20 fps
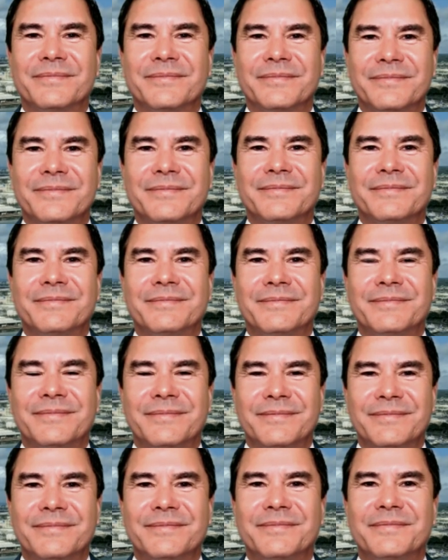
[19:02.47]

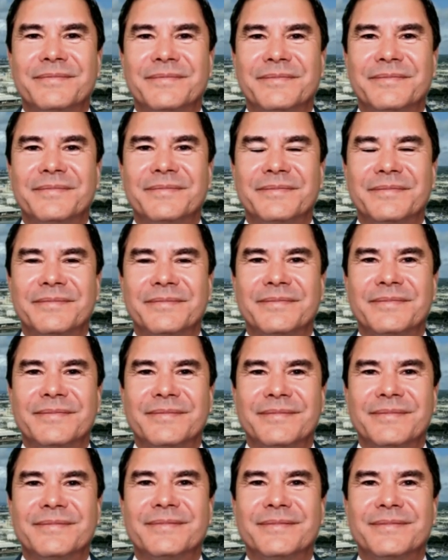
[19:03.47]

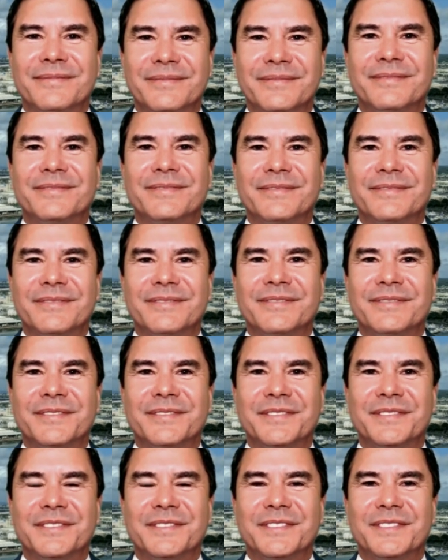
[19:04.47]

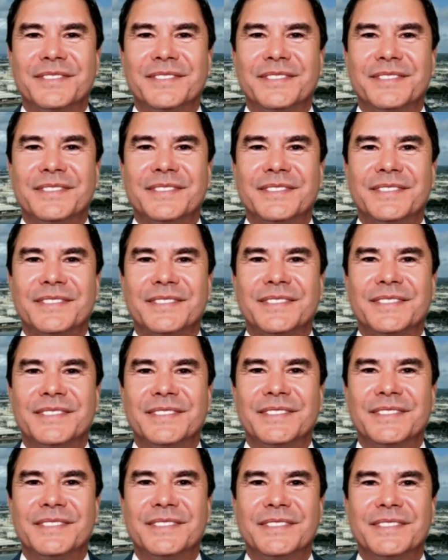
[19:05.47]

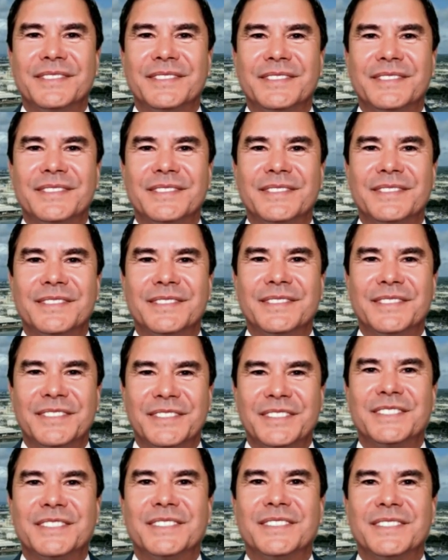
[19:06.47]

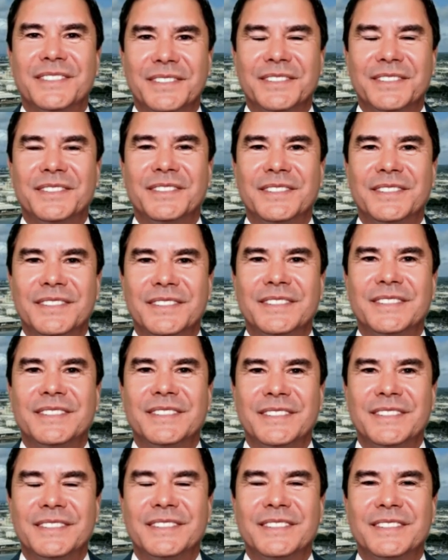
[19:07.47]

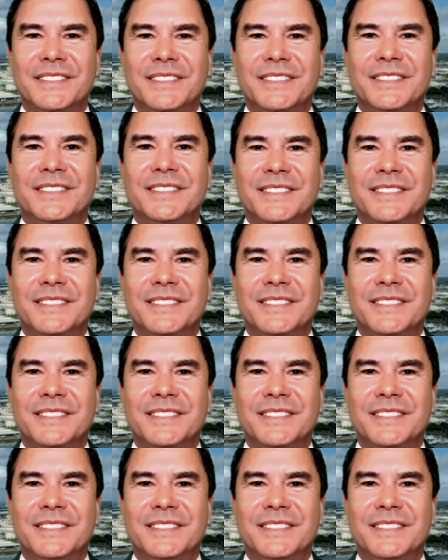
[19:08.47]
(silent)